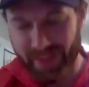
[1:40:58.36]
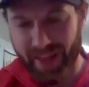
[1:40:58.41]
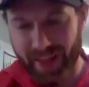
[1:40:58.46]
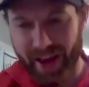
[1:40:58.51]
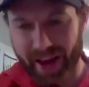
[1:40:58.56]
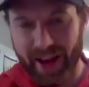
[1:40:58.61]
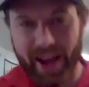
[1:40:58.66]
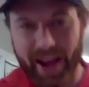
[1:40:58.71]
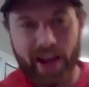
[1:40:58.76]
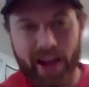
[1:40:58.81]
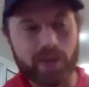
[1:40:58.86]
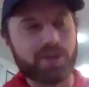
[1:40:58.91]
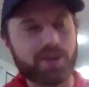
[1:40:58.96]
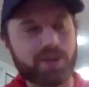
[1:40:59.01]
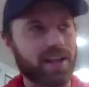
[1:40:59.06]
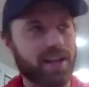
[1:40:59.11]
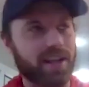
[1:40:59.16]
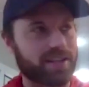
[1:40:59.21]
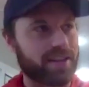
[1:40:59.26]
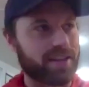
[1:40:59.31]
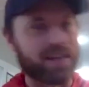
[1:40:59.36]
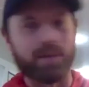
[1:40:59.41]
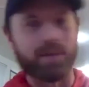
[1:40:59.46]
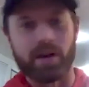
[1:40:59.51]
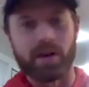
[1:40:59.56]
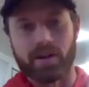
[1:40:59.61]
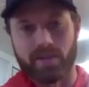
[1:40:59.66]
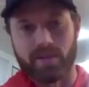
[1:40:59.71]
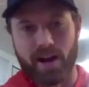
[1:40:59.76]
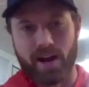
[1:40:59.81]
I, I, usually like to think
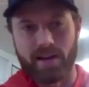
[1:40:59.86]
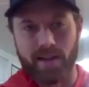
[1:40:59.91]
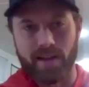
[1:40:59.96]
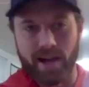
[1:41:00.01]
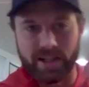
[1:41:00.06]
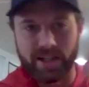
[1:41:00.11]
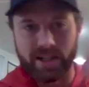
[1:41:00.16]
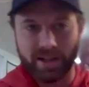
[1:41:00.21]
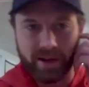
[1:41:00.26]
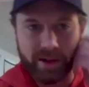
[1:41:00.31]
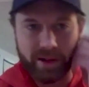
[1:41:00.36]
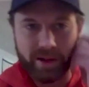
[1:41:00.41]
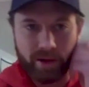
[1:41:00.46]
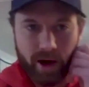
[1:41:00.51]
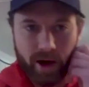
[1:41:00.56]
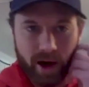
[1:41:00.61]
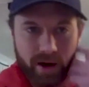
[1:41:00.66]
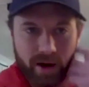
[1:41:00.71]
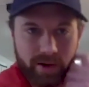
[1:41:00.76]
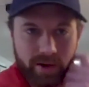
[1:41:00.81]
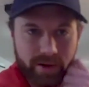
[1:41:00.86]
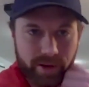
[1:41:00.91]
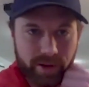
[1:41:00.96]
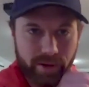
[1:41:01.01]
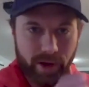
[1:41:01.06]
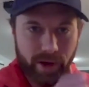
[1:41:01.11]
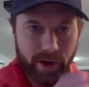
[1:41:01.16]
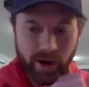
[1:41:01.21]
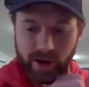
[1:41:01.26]
about it chronologically throughout throughout our